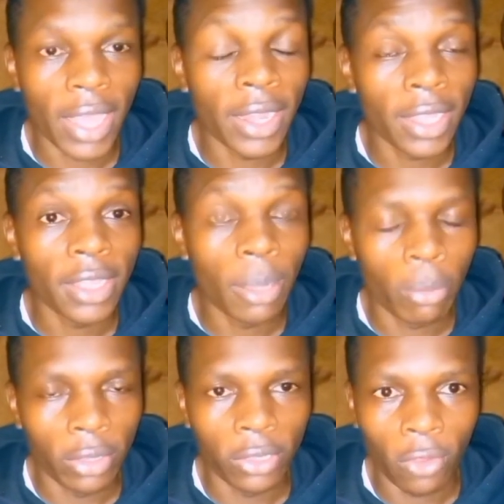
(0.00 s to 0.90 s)
another
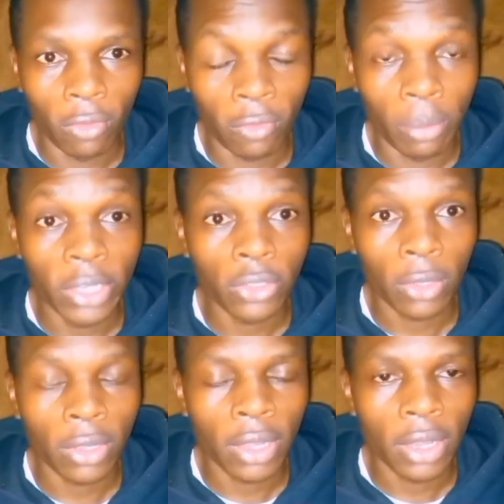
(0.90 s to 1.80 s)
political
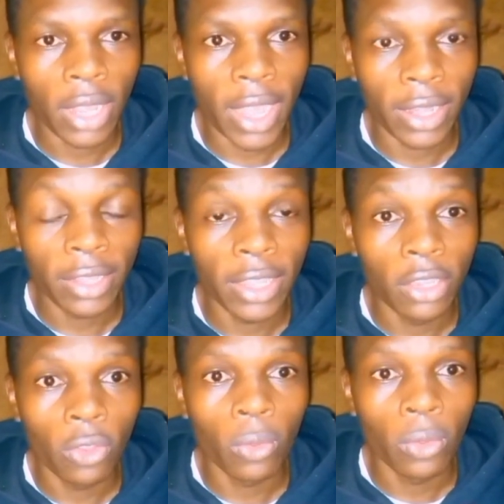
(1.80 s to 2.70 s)
formation, another
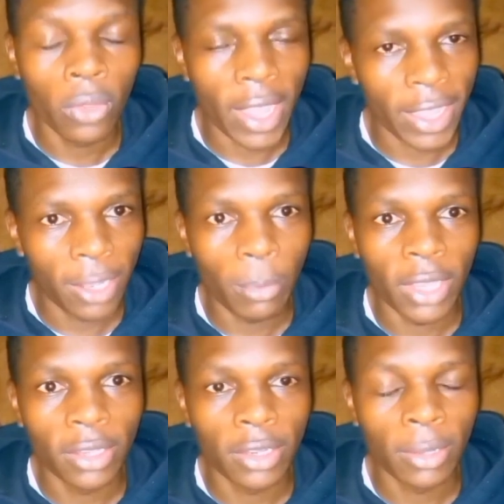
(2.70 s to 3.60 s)
new
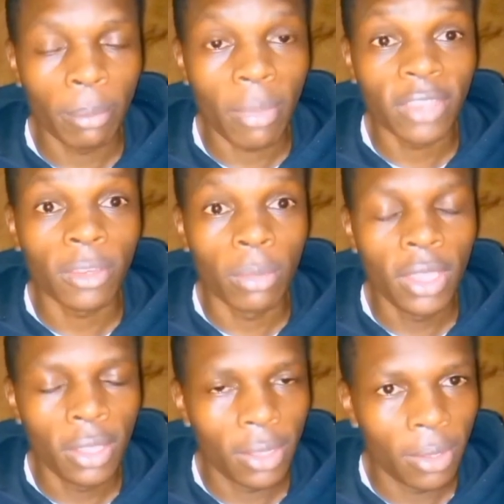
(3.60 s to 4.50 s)
agreement must
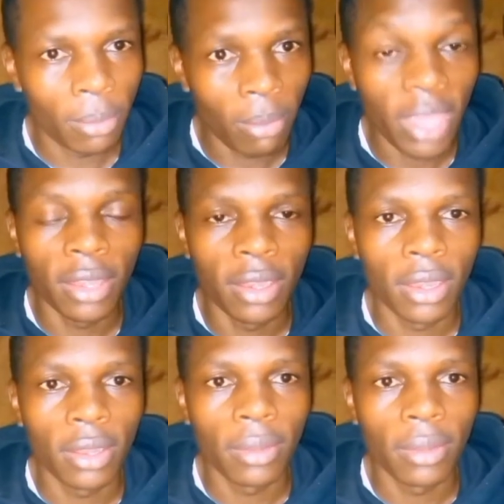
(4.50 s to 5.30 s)
be made.